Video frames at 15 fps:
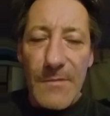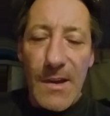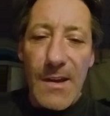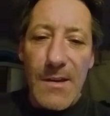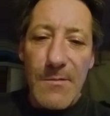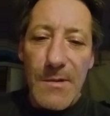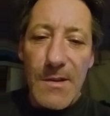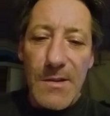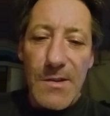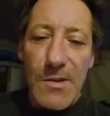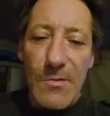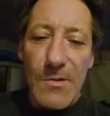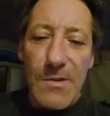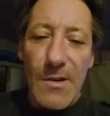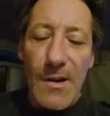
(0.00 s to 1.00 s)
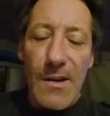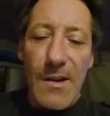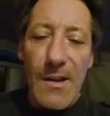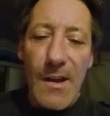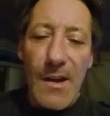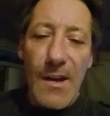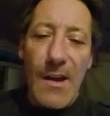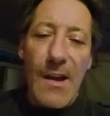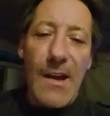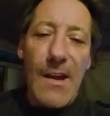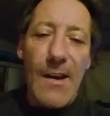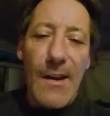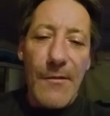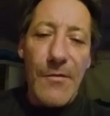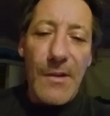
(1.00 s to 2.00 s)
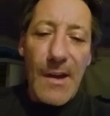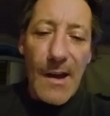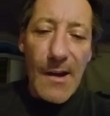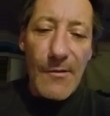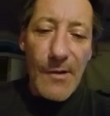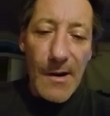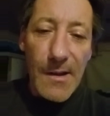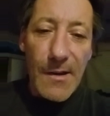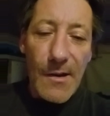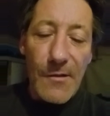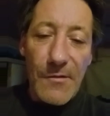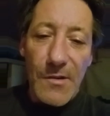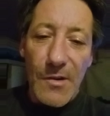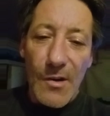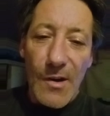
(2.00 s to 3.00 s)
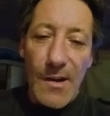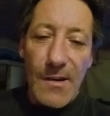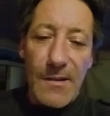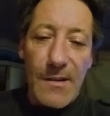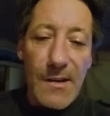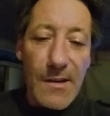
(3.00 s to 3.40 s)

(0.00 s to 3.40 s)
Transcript: He committed suicide." He left the car running overnight